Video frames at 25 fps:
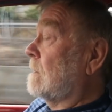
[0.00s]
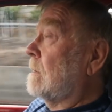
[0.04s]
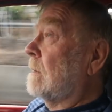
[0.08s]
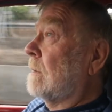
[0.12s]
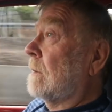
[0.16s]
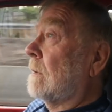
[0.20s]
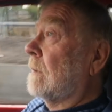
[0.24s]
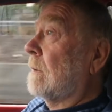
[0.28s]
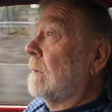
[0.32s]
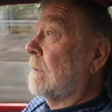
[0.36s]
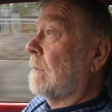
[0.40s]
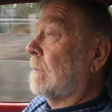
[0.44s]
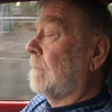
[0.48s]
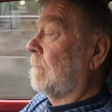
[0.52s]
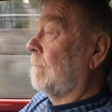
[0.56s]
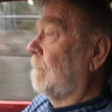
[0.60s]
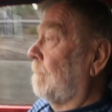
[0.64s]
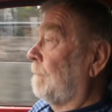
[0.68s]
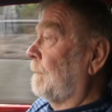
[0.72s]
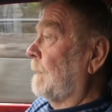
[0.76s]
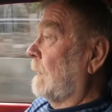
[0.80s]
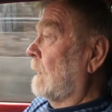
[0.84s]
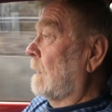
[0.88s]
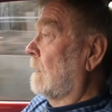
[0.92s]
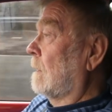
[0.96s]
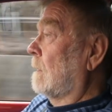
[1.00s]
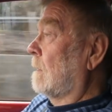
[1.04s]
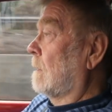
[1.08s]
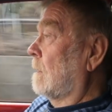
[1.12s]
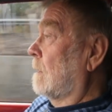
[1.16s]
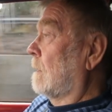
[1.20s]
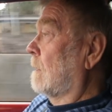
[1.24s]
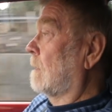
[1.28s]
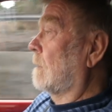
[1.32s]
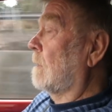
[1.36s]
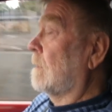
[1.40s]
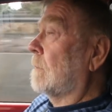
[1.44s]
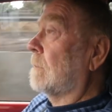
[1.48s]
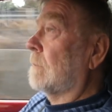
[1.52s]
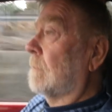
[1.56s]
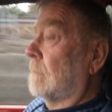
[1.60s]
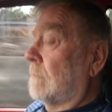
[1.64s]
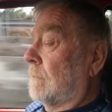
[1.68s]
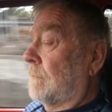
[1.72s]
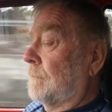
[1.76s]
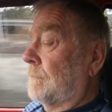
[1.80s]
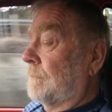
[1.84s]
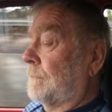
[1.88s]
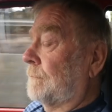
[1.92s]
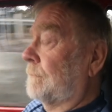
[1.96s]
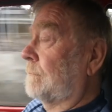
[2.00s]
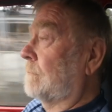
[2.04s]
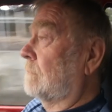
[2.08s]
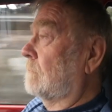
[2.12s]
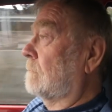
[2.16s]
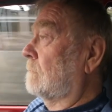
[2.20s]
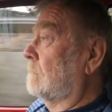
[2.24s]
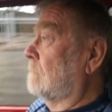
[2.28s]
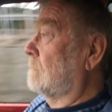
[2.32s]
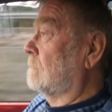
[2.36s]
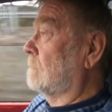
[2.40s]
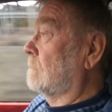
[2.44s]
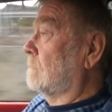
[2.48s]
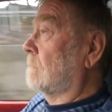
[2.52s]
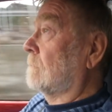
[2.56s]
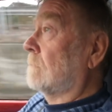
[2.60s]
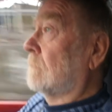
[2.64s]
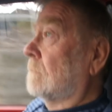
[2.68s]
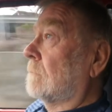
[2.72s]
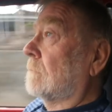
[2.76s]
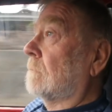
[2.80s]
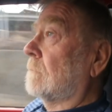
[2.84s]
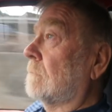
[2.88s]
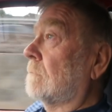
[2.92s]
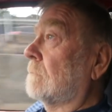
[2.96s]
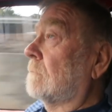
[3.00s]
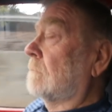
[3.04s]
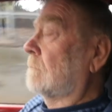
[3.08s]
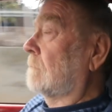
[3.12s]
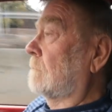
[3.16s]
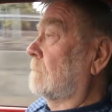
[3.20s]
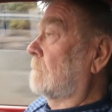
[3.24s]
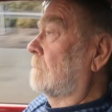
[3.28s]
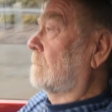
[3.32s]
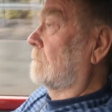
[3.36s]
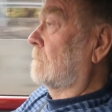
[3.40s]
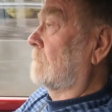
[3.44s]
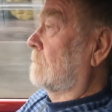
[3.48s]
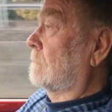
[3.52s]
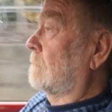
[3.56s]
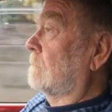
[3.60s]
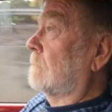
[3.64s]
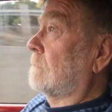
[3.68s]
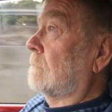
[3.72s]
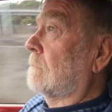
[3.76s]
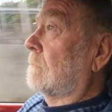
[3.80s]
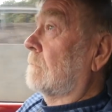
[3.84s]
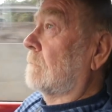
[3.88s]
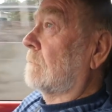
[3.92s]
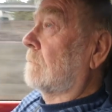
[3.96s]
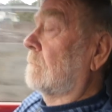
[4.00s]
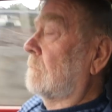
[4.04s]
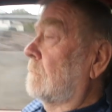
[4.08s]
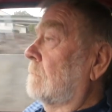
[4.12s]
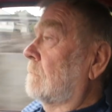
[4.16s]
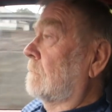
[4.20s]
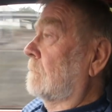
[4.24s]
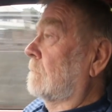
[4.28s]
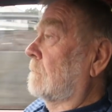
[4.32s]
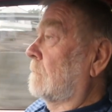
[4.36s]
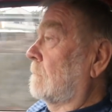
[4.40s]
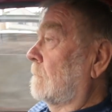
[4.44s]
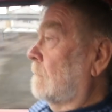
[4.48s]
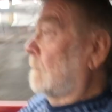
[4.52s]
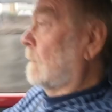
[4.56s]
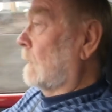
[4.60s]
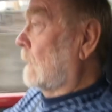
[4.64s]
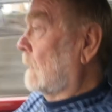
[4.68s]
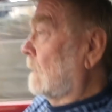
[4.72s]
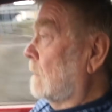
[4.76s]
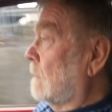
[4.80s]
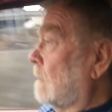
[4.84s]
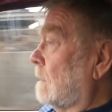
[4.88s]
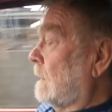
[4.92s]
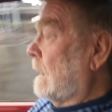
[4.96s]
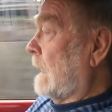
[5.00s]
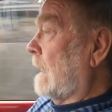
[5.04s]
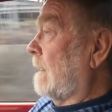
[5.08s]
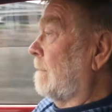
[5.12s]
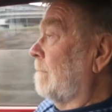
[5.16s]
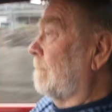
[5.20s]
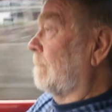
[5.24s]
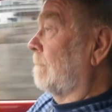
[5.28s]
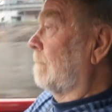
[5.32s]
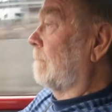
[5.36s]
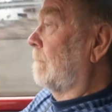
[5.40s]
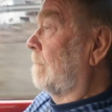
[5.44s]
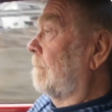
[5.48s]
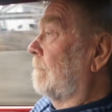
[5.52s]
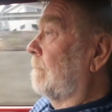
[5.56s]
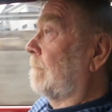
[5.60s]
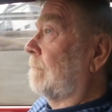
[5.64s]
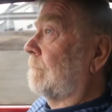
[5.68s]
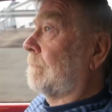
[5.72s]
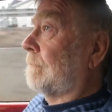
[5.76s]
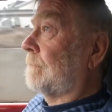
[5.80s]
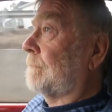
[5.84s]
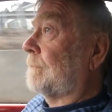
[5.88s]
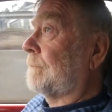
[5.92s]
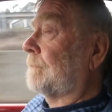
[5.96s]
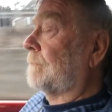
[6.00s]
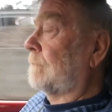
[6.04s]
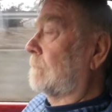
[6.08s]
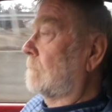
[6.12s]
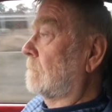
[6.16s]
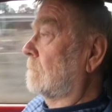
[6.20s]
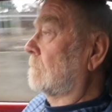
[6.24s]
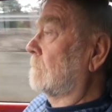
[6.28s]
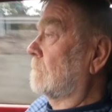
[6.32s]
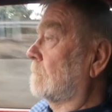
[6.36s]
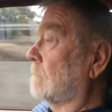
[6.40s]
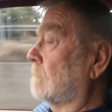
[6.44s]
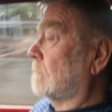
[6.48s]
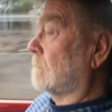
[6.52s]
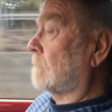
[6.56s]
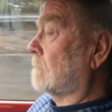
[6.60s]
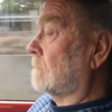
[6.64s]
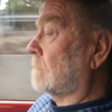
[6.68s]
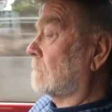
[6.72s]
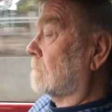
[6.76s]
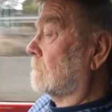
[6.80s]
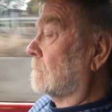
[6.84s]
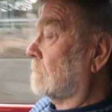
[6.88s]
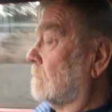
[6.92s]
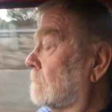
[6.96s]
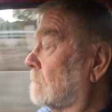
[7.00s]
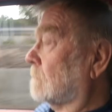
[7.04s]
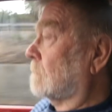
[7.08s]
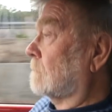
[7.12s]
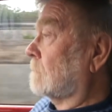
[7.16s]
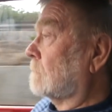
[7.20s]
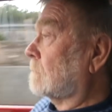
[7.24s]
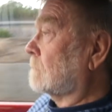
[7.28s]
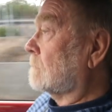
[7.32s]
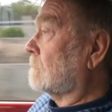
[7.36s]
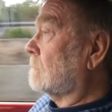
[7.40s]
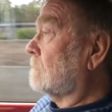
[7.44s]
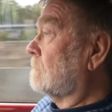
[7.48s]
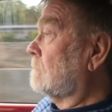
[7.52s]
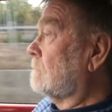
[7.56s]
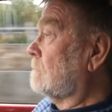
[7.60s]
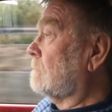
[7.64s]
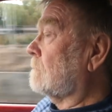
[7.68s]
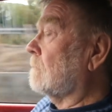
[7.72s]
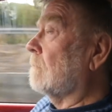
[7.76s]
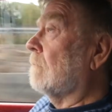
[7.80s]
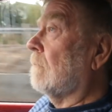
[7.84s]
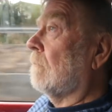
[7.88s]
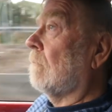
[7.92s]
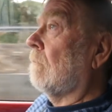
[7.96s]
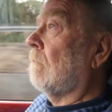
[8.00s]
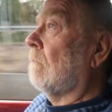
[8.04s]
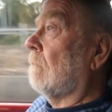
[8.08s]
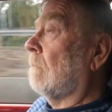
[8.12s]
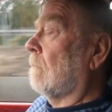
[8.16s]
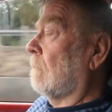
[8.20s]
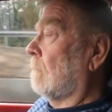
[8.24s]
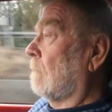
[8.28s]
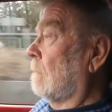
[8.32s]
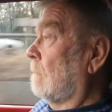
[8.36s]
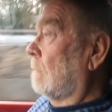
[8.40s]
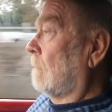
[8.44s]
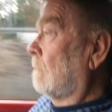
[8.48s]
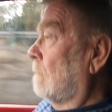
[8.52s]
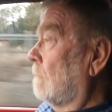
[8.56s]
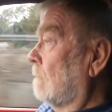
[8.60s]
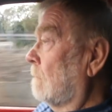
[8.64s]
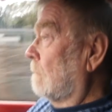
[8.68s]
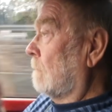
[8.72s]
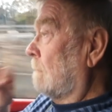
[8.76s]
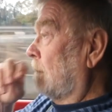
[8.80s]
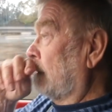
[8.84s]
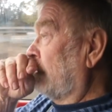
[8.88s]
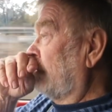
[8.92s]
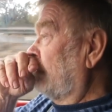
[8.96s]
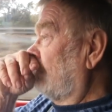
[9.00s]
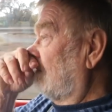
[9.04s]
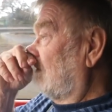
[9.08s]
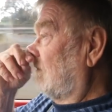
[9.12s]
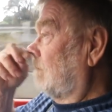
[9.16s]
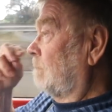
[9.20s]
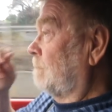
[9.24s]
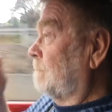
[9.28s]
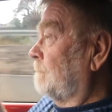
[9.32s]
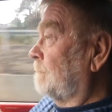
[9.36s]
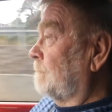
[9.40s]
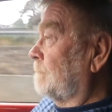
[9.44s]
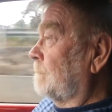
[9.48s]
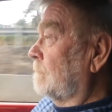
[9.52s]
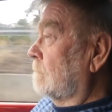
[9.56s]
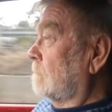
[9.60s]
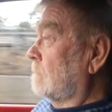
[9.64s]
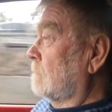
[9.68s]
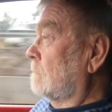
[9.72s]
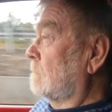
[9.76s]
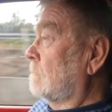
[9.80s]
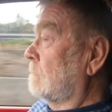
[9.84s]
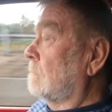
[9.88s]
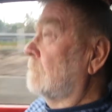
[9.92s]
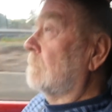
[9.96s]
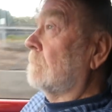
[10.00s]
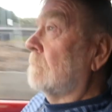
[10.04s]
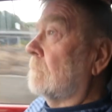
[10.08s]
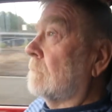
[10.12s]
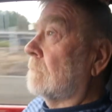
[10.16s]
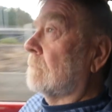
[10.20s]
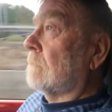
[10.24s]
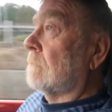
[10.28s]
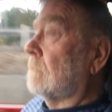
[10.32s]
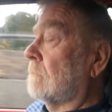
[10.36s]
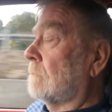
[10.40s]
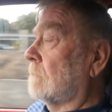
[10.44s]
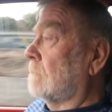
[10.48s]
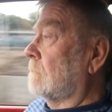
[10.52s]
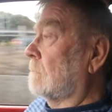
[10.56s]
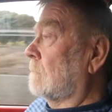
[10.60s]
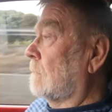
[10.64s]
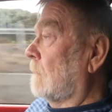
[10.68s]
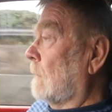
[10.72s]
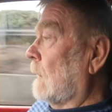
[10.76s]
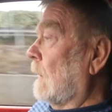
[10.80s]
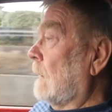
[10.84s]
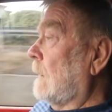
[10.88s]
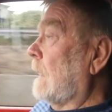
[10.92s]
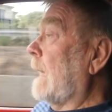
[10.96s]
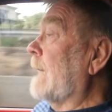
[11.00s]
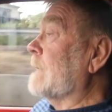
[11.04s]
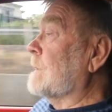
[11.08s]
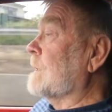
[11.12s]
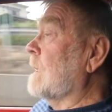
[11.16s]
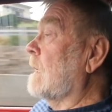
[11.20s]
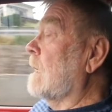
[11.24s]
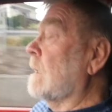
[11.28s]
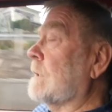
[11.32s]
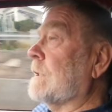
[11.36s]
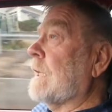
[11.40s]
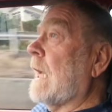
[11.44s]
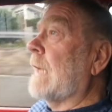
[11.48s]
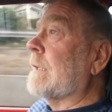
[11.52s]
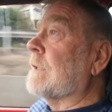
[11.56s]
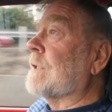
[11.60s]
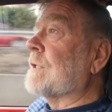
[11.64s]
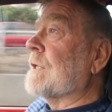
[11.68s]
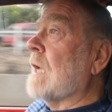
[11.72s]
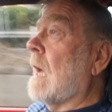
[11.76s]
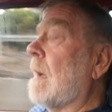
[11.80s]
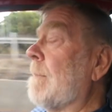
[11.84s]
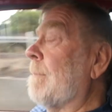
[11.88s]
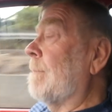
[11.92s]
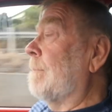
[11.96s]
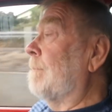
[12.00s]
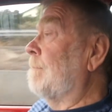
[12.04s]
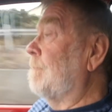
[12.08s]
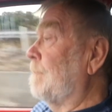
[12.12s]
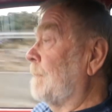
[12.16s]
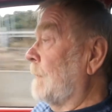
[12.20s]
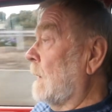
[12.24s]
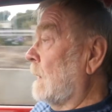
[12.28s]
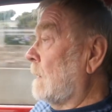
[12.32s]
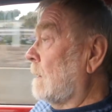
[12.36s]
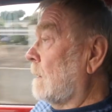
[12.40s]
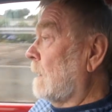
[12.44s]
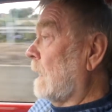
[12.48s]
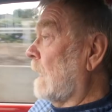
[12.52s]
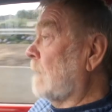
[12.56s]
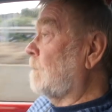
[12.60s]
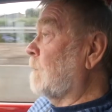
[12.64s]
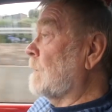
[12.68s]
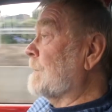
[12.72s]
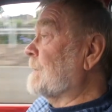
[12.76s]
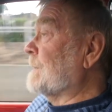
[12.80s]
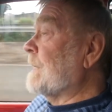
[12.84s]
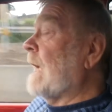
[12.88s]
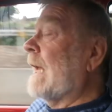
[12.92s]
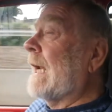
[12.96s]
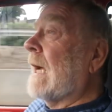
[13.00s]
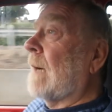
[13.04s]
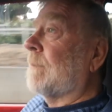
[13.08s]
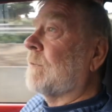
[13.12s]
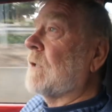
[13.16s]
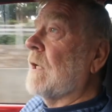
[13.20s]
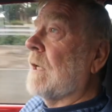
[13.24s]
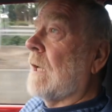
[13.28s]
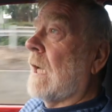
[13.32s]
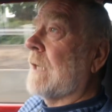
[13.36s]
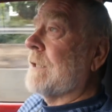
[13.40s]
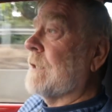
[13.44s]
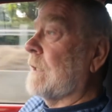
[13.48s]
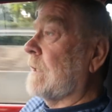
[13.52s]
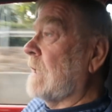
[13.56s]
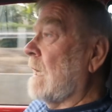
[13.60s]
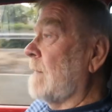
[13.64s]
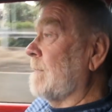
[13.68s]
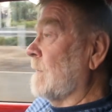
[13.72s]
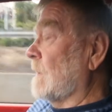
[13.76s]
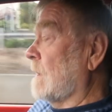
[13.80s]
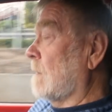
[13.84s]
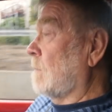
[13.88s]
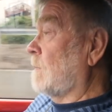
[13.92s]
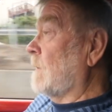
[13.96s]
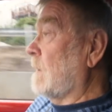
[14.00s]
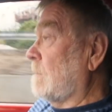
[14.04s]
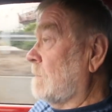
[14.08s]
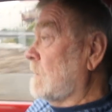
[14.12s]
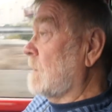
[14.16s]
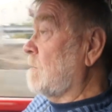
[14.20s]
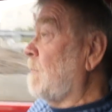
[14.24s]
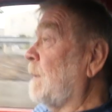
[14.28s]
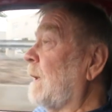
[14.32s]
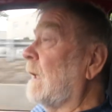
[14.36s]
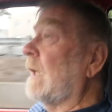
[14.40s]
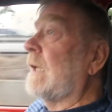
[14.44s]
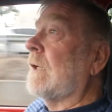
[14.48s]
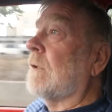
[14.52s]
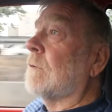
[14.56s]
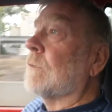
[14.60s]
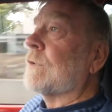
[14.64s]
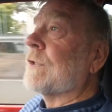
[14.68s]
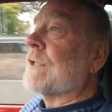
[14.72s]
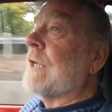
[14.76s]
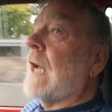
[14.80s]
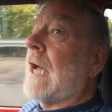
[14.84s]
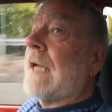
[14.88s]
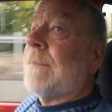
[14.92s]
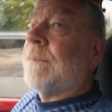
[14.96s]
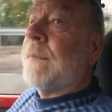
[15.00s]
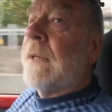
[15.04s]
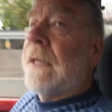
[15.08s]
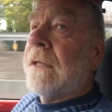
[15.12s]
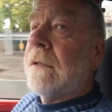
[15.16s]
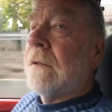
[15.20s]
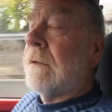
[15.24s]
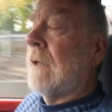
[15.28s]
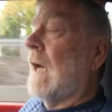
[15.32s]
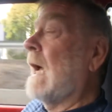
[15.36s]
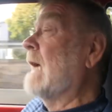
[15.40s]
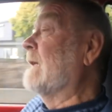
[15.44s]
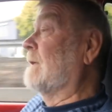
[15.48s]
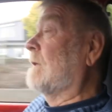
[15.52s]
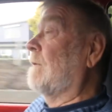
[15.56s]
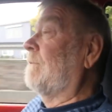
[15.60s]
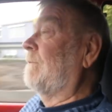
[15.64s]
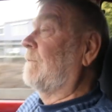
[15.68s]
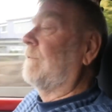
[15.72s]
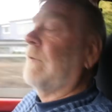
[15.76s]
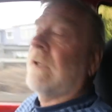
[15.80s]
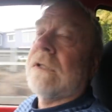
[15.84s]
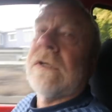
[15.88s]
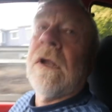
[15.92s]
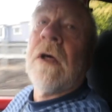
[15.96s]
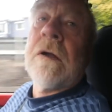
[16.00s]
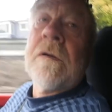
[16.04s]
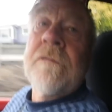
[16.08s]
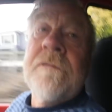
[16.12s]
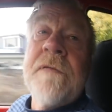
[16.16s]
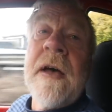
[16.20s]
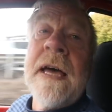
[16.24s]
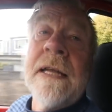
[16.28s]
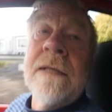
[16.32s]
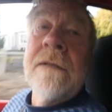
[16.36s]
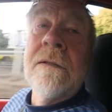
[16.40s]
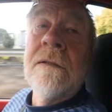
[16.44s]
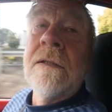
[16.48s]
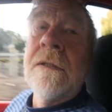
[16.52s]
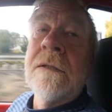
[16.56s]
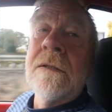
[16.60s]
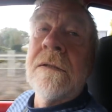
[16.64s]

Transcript: I suppose we must mention Boyler that you set this car up eight years ago. Yeah. Um, and and things have moved along. So this is an experiment from eight years ago, really. Yes, and it's had some it was set up to, as a demo, it was a political statement and a lot of fun.